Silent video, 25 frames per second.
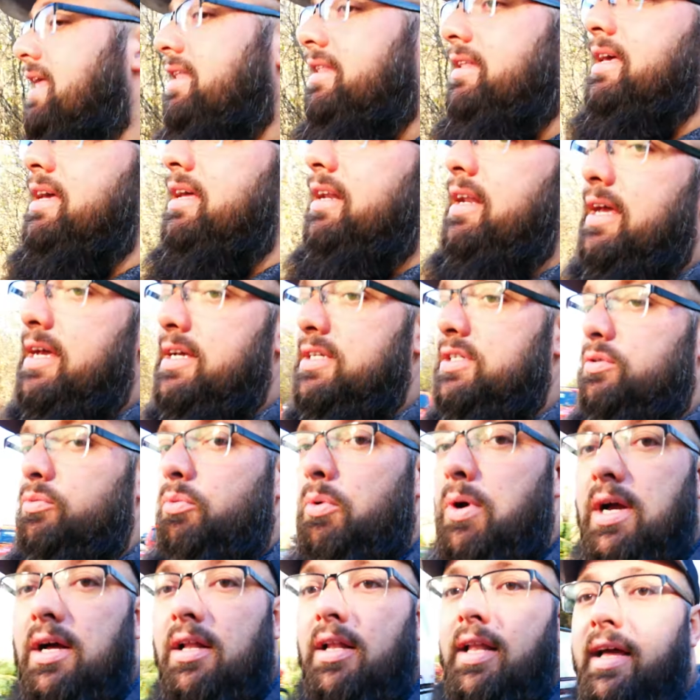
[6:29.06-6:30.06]
and then as
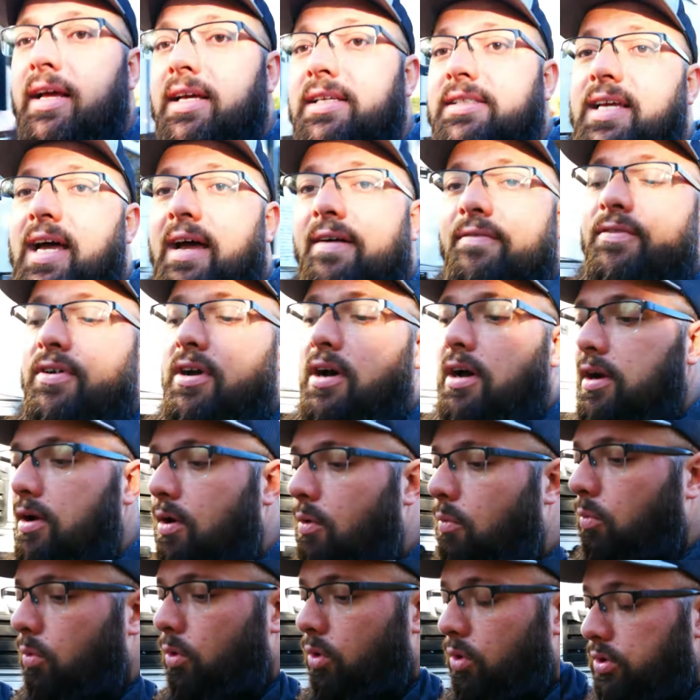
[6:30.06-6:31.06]
well as I've got
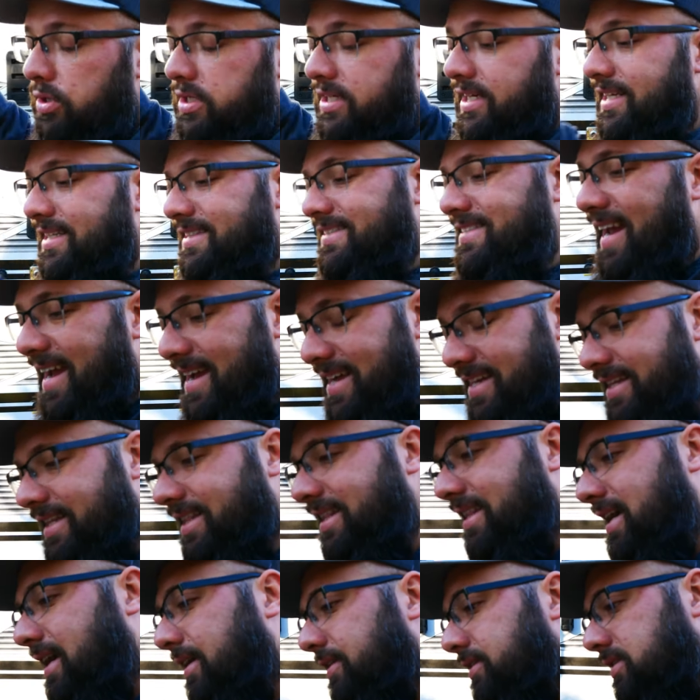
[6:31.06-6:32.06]
a Warn
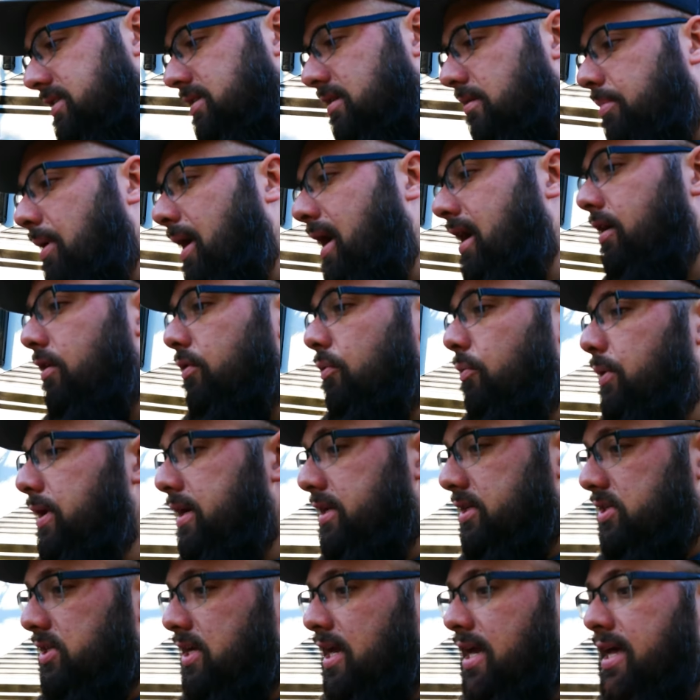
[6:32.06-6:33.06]
10,000 pound
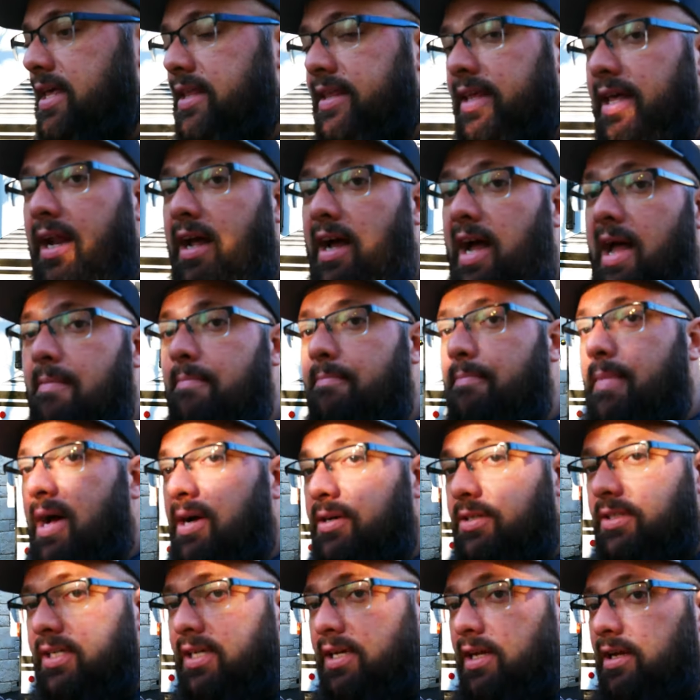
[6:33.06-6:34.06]
winch that I'm
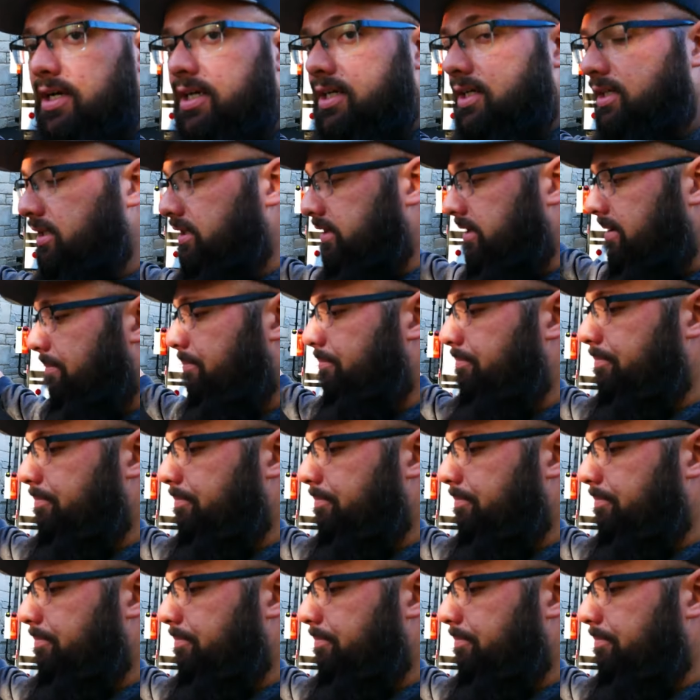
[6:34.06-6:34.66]
mounting on the